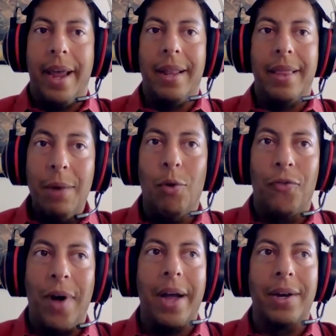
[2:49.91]
And they will
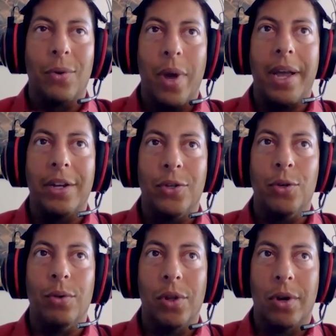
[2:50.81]
find a way
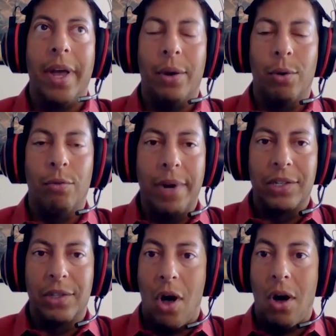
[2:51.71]
to learn how to
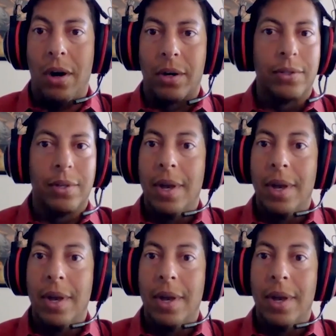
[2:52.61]
erase logs